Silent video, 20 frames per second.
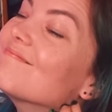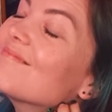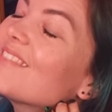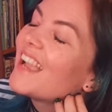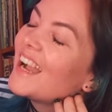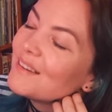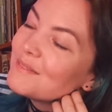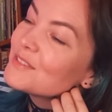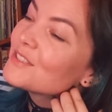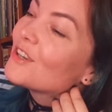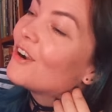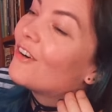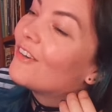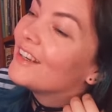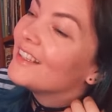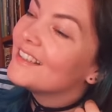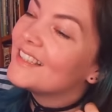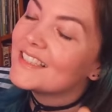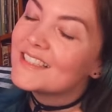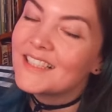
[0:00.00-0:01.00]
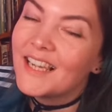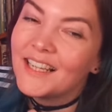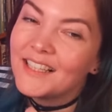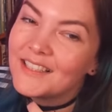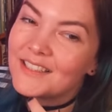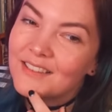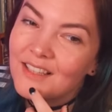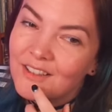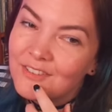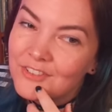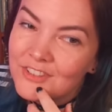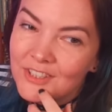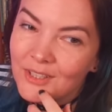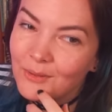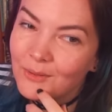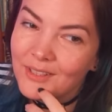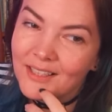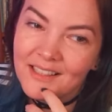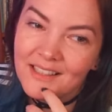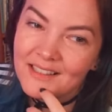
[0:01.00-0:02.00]
I'm sorry, this kind of stuff
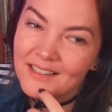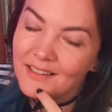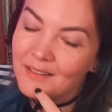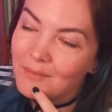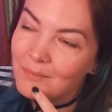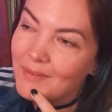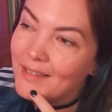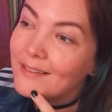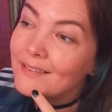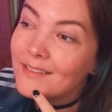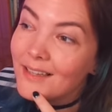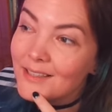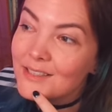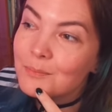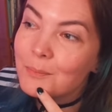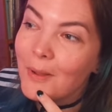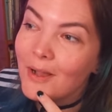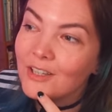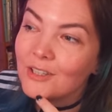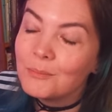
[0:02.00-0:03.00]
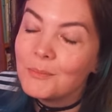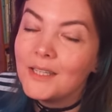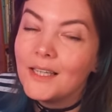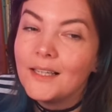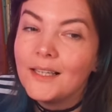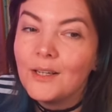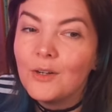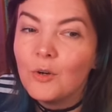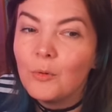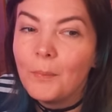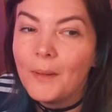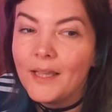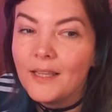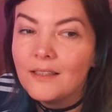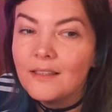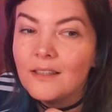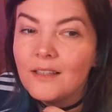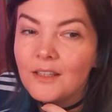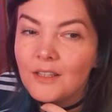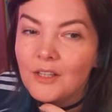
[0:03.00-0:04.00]
still, it does bug me a little bit
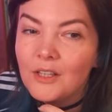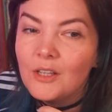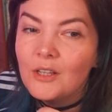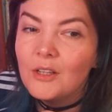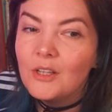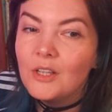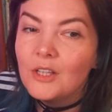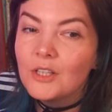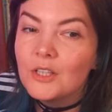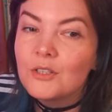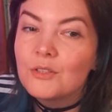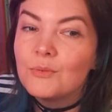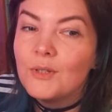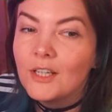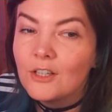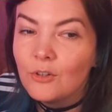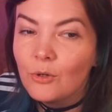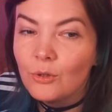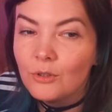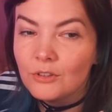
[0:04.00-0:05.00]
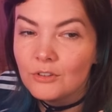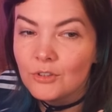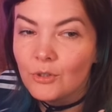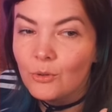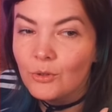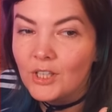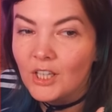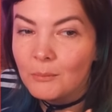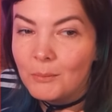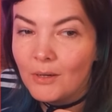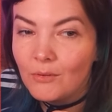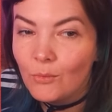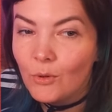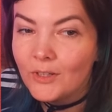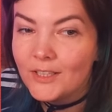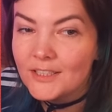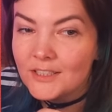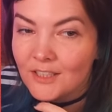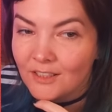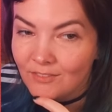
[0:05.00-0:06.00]
because we are talking about what
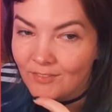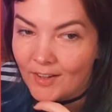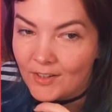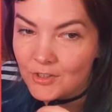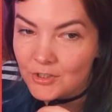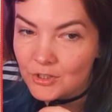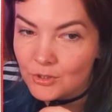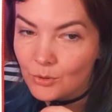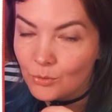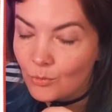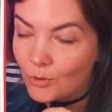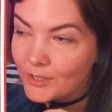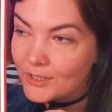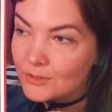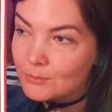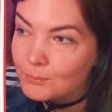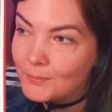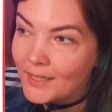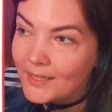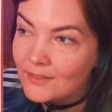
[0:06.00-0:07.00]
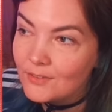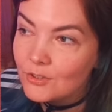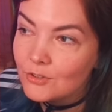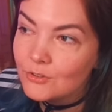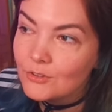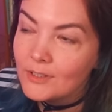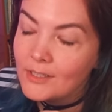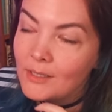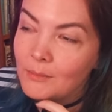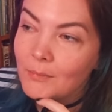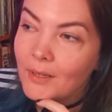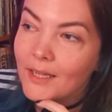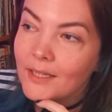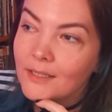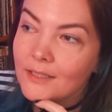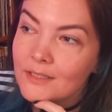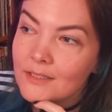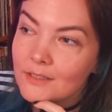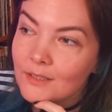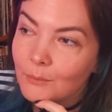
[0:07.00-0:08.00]
is conventional, what is mainstream, and
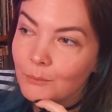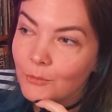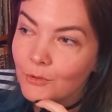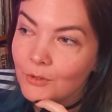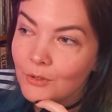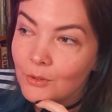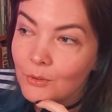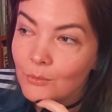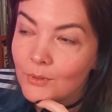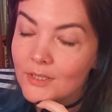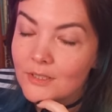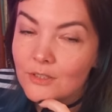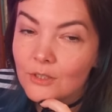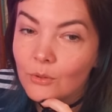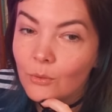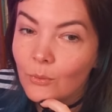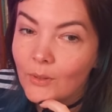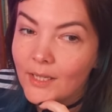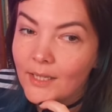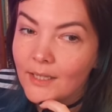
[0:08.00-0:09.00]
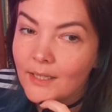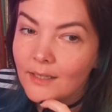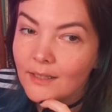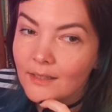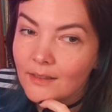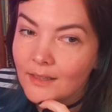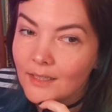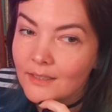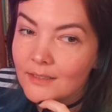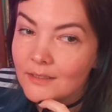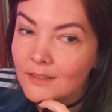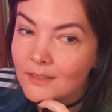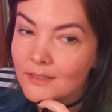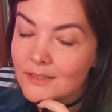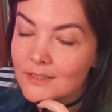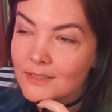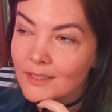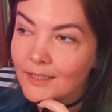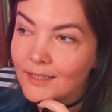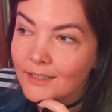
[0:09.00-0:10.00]
as someone who is queer, that
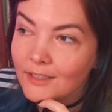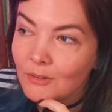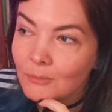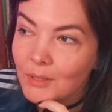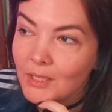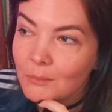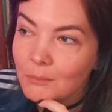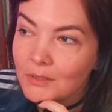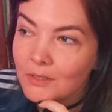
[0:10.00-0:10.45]
does kind of make me